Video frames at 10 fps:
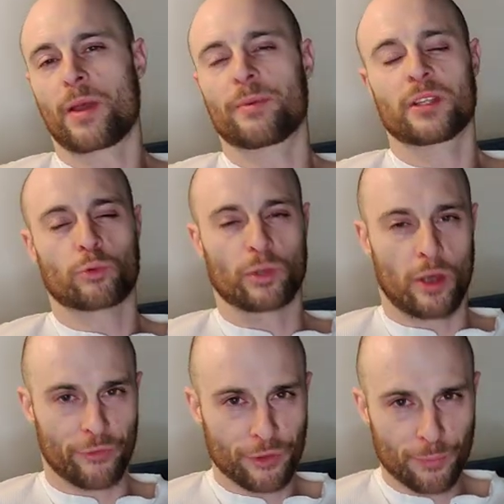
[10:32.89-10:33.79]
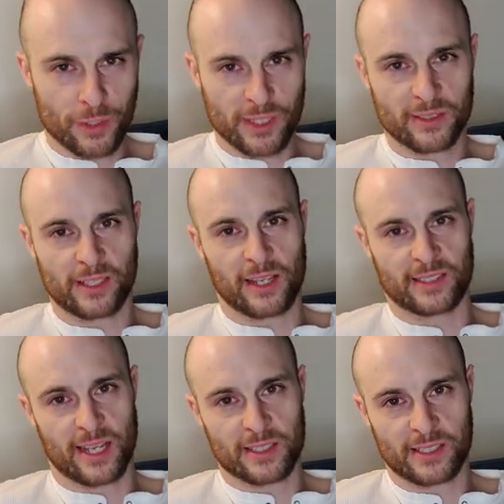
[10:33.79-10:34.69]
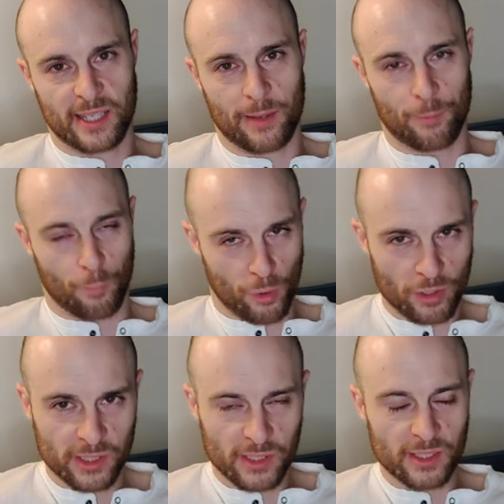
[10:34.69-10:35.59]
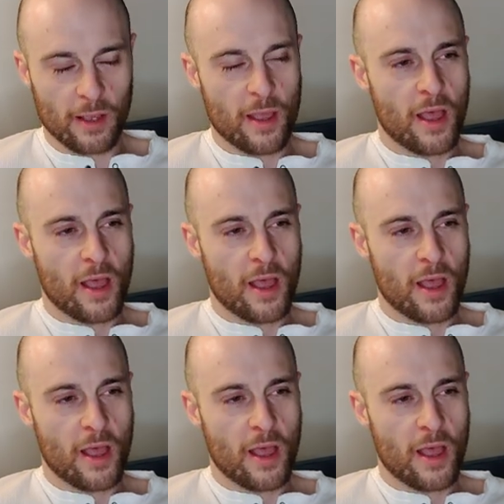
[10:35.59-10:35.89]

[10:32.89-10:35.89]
maybe not 100% the exact same process,